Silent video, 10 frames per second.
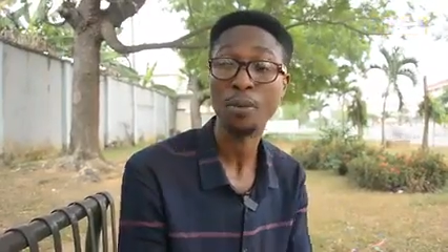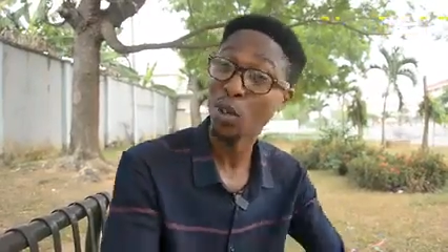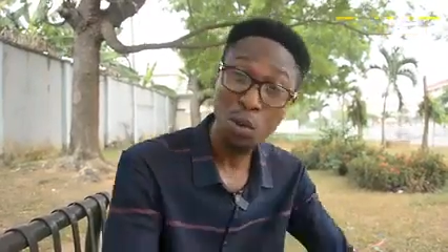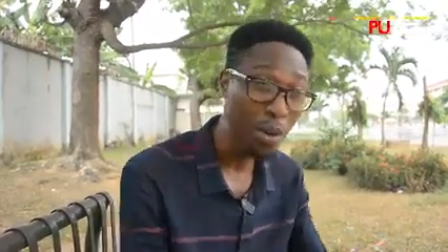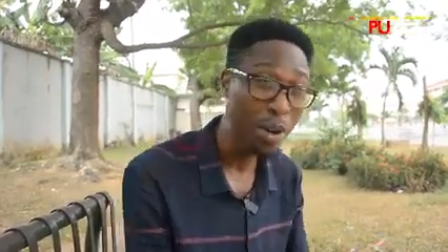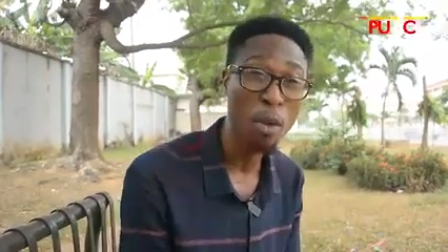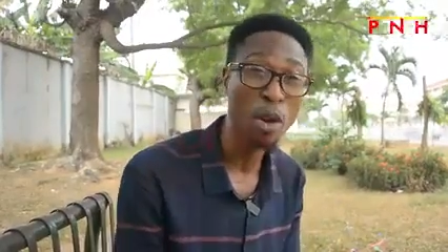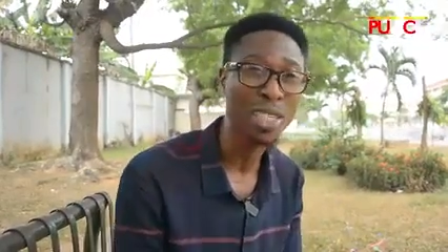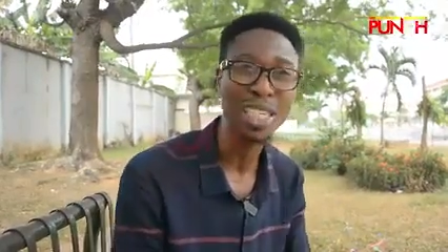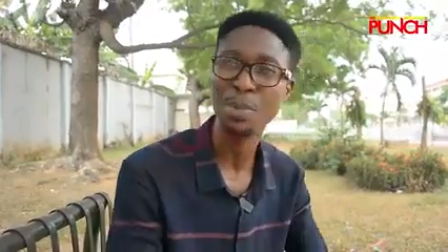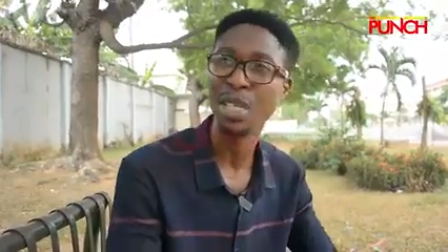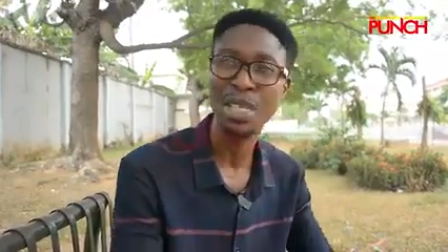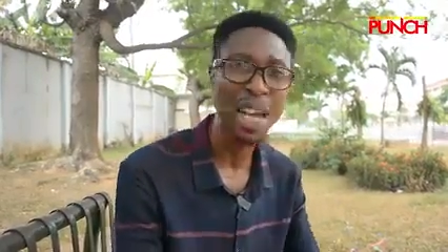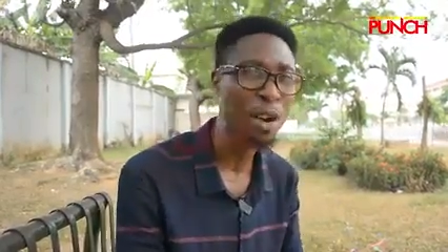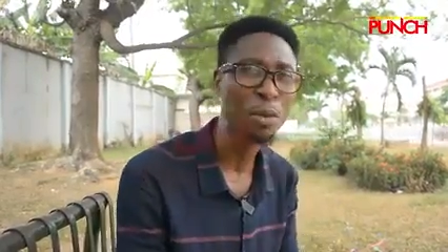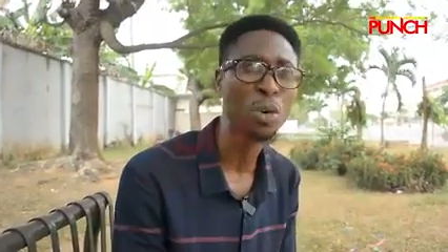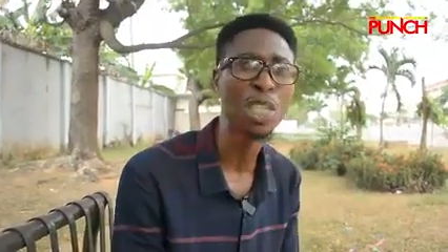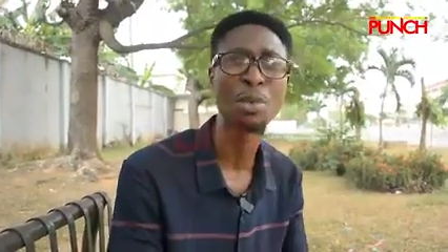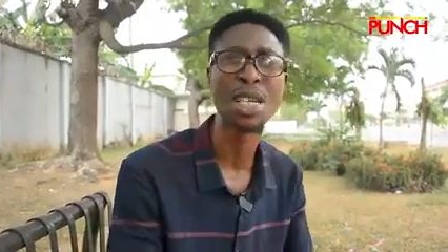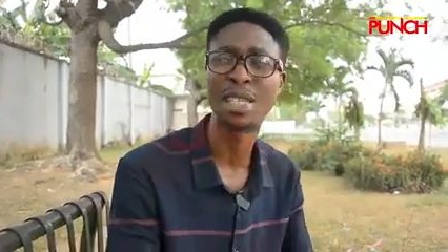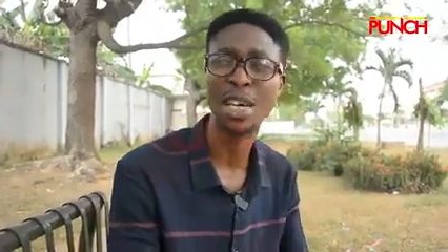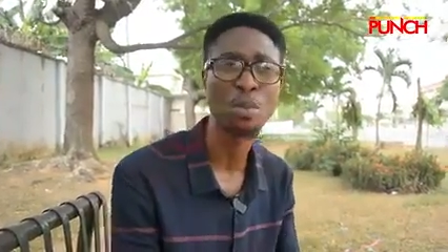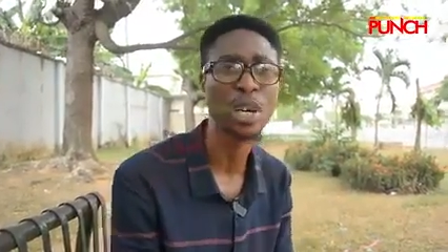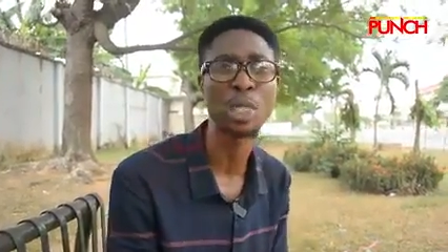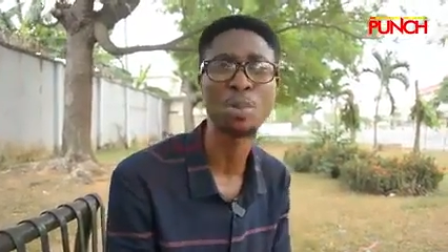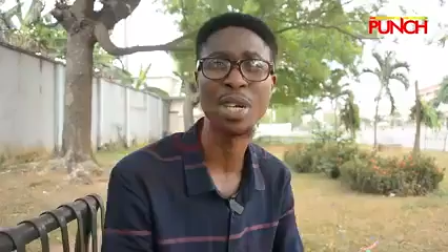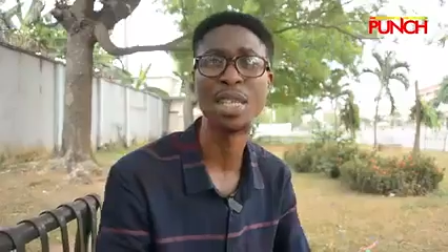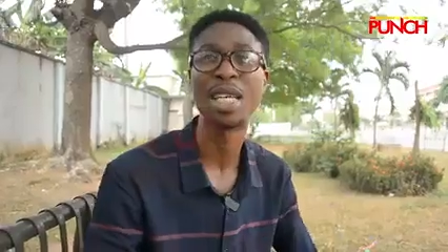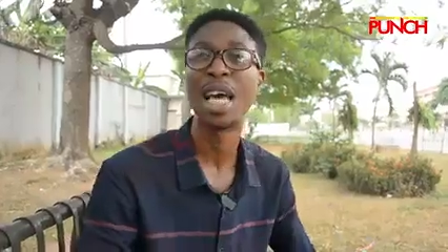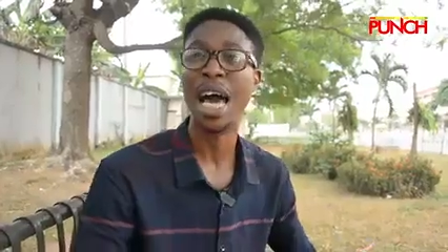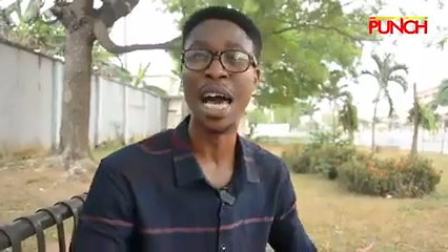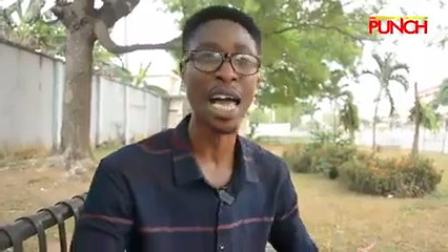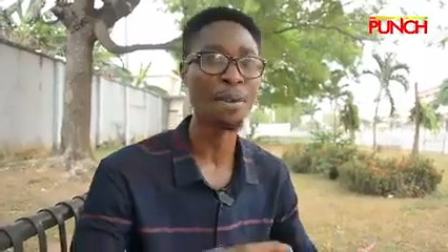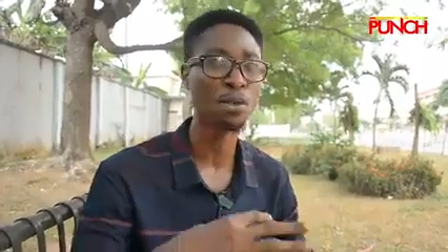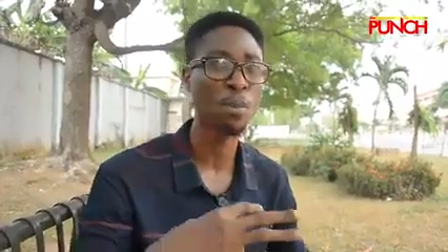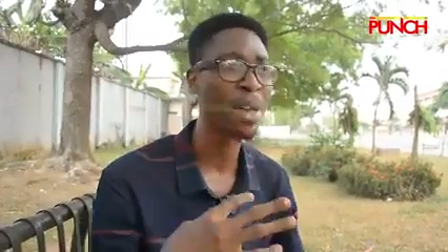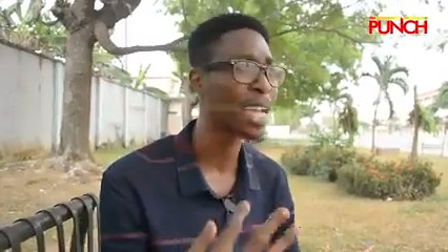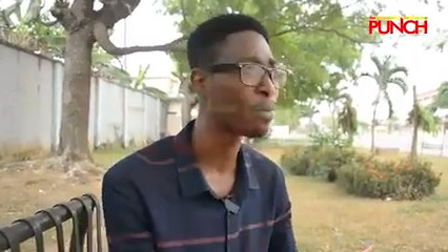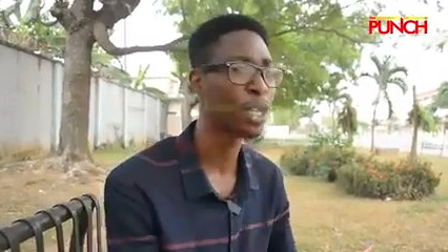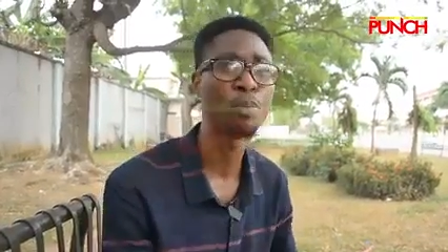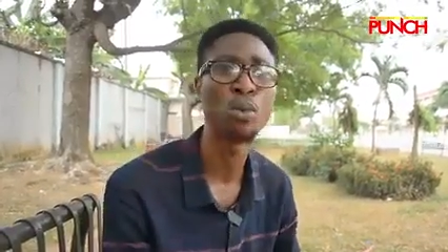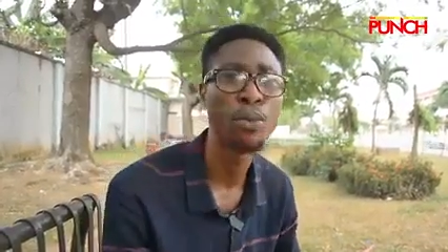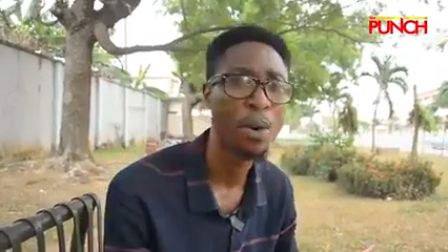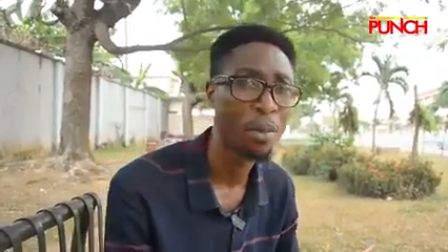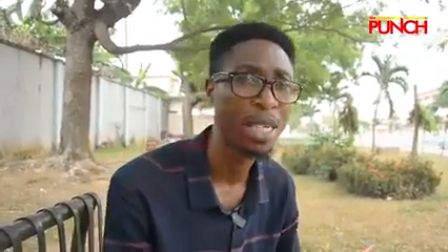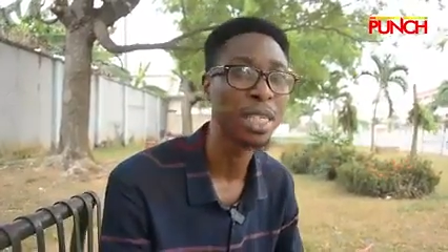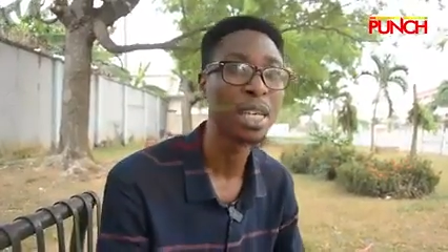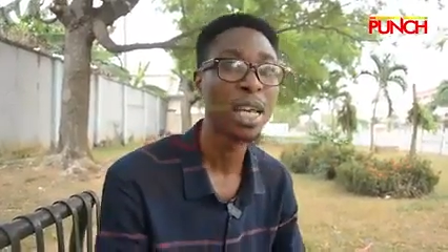it's been terrible. It's been a terrible experience. I have to beg people for money,